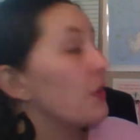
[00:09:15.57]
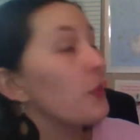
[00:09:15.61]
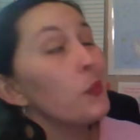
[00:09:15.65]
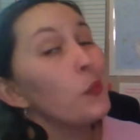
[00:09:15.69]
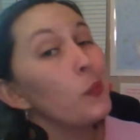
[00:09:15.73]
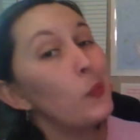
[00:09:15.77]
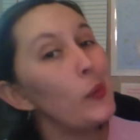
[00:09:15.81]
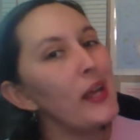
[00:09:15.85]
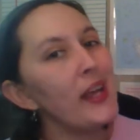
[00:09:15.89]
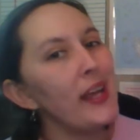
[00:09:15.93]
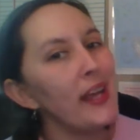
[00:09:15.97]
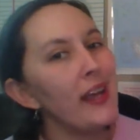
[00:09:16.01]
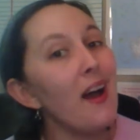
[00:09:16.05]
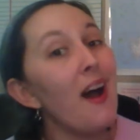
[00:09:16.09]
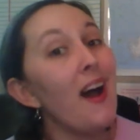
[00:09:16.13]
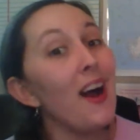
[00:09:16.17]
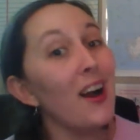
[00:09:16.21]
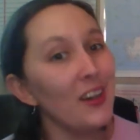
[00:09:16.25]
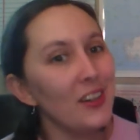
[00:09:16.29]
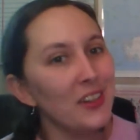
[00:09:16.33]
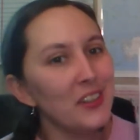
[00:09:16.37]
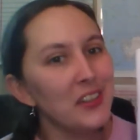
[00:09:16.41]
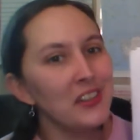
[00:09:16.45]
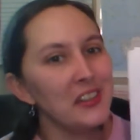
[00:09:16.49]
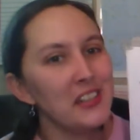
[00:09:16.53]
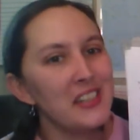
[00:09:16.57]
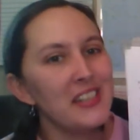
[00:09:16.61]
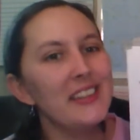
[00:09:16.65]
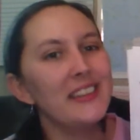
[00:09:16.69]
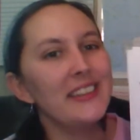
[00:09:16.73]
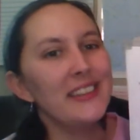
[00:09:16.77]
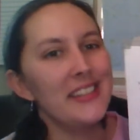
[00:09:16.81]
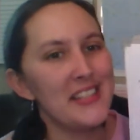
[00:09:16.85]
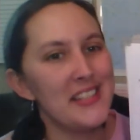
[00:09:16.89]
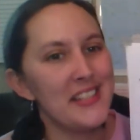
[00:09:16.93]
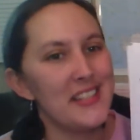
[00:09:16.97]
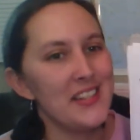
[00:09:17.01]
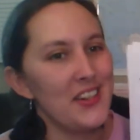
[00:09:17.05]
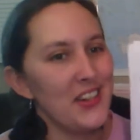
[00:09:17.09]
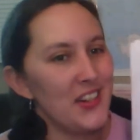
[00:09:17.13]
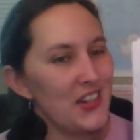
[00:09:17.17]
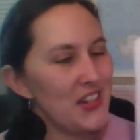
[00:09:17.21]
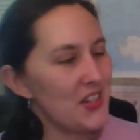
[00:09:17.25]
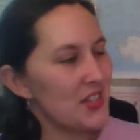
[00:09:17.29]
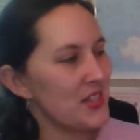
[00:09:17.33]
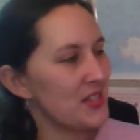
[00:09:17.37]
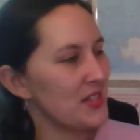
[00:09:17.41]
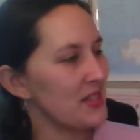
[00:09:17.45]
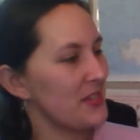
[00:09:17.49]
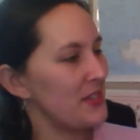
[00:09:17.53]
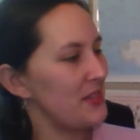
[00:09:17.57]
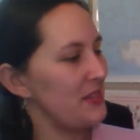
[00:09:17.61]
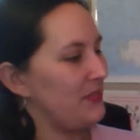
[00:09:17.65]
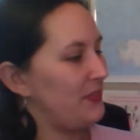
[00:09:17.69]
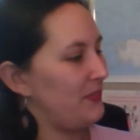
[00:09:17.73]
We are good listeners.